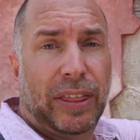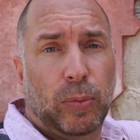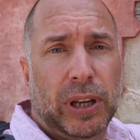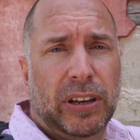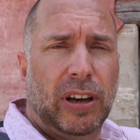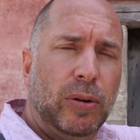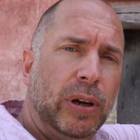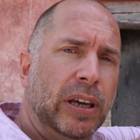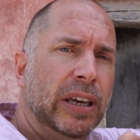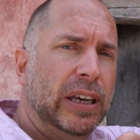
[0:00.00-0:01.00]
and the window
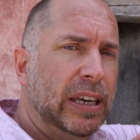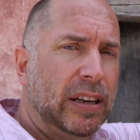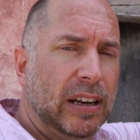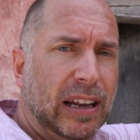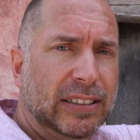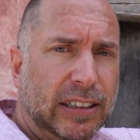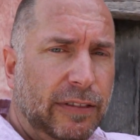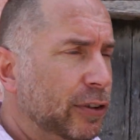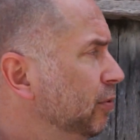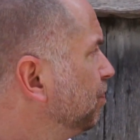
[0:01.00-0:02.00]
in
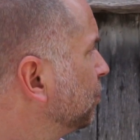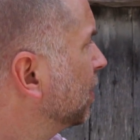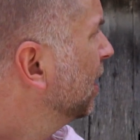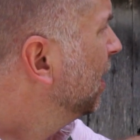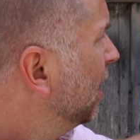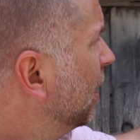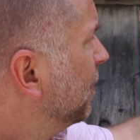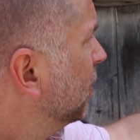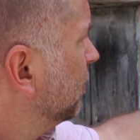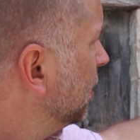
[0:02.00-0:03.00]
landscape view, and then I've